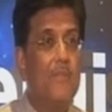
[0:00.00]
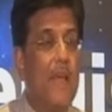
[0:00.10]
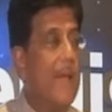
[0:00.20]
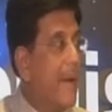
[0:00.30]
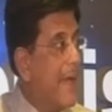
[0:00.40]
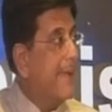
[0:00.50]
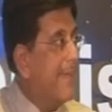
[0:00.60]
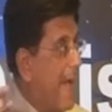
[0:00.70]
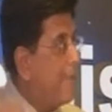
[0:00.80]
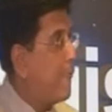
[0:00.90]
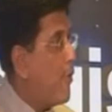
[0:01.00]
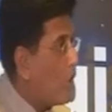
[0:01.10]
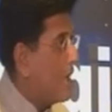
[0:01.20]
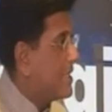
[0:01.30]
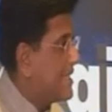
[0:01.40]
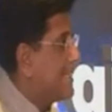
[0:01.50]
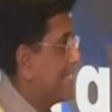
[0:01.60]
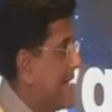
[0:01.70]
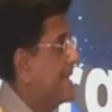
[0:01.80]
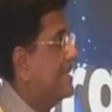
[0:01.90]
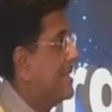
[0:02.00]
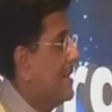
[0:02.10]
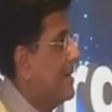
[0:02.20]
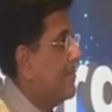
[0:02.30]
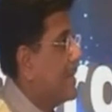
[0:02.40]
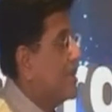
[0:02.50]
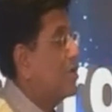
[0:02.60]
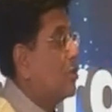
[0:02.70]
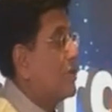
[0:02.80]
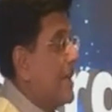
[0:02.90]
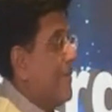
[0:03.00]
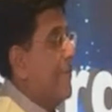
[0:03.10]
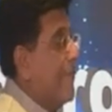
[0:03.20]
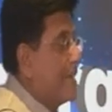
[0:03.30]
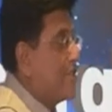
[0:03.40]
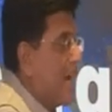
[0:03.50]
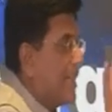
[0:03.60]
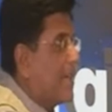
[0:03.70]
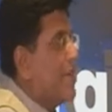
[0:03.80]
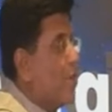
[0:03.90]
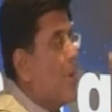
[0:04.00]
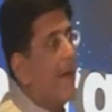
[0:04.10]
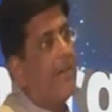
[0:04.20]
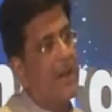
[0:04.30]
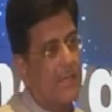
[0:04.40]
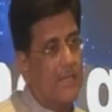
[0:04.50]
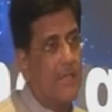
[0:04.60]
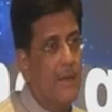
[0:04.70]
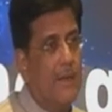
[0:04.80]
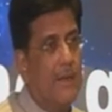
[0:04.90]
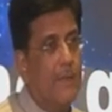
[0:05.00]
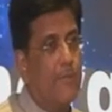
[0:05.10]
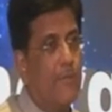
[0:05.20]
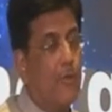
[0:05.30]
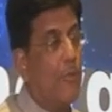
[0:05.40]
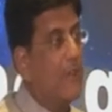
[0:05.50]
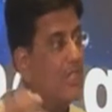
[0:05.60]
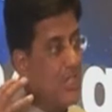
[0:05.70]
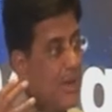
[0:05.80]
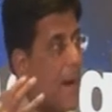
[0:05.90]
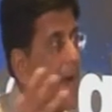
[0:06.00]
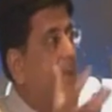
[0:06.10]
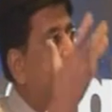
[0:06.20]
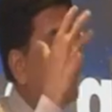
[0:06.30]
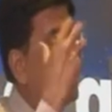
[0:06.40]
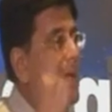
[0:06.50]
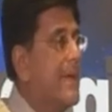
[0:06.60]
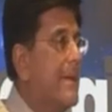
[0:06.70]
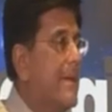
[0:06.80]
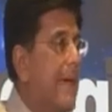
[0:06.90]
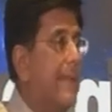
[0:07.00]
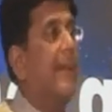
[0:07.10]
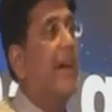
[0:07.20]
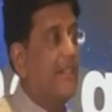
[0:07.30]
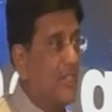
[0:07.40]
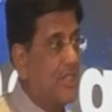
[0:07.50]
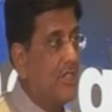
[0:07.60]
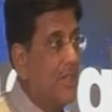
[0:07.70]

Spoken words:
And my entire focus these days is to see which are the new areas from which demand can be encouraged.